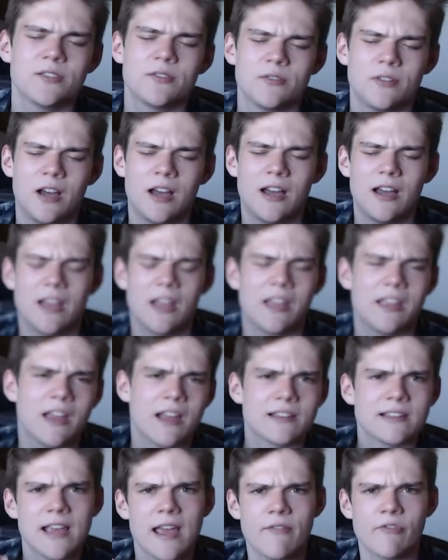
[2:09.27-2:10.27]
I
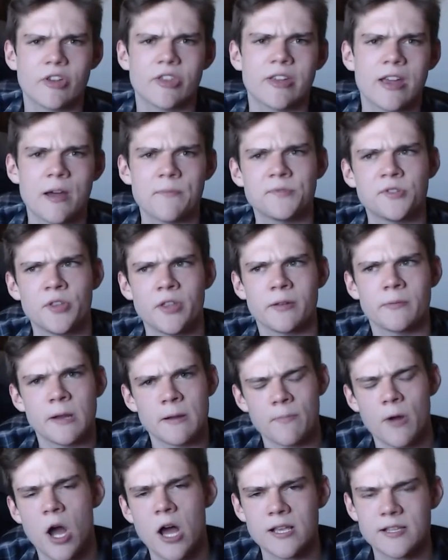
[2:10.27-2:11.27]
set everything up so that my
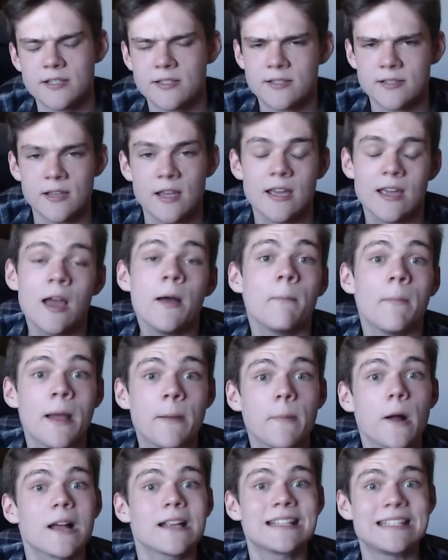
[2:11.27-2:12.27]
boss
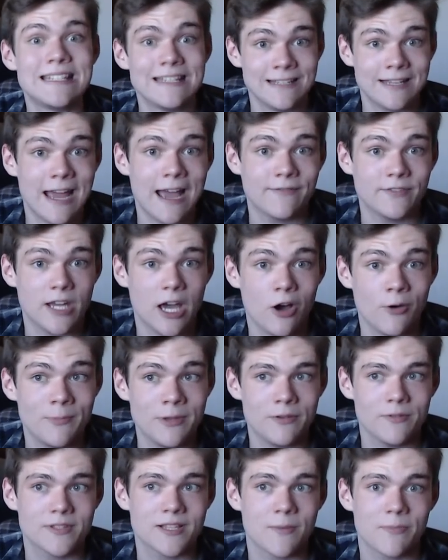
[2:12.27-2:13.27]
did have to help
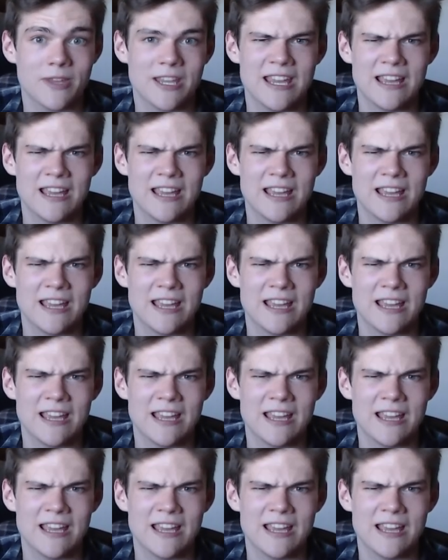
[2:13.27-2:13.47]
me with something.